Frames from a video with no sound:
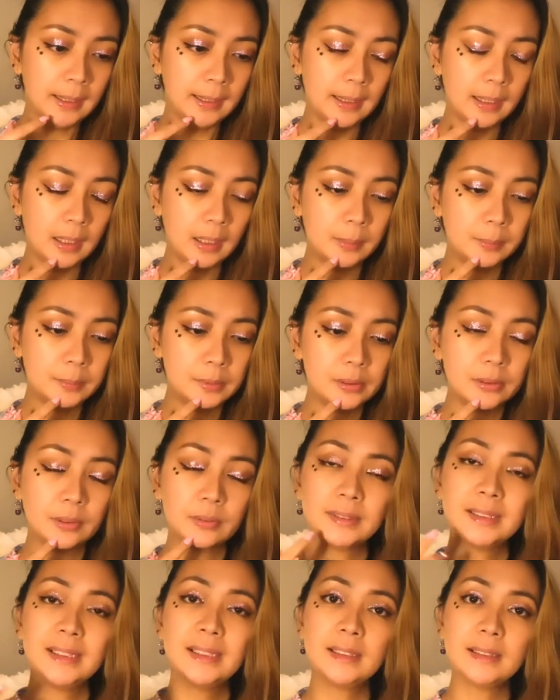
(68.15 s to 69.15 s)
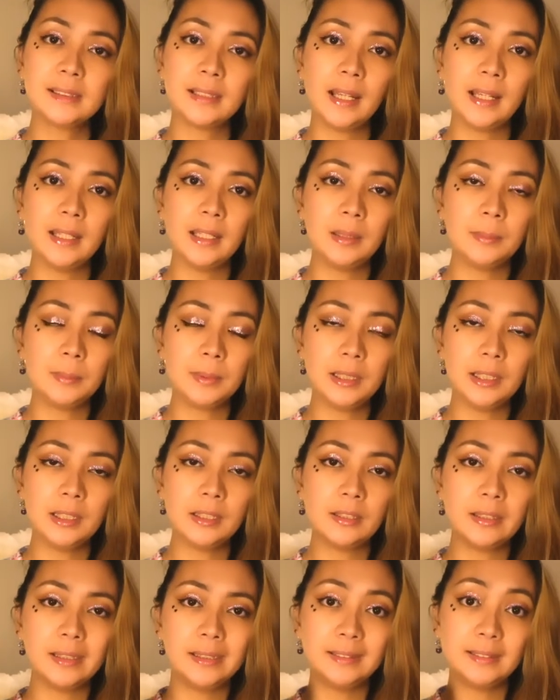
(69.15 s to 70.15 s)
So since I am
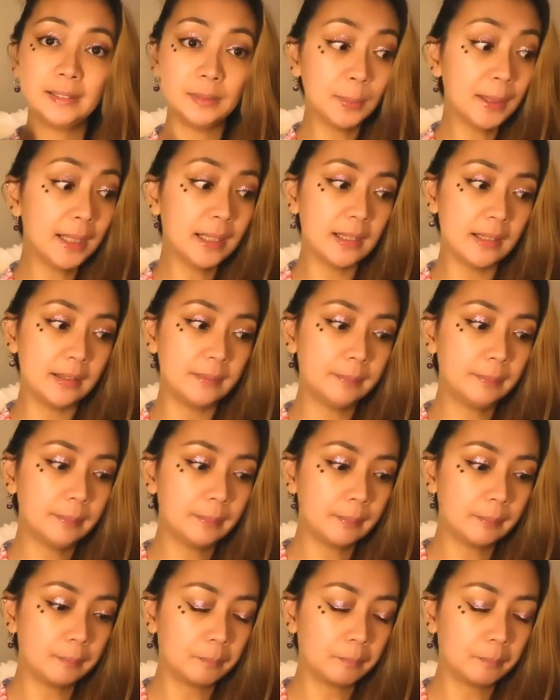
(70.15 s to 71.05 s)
here in Sweden,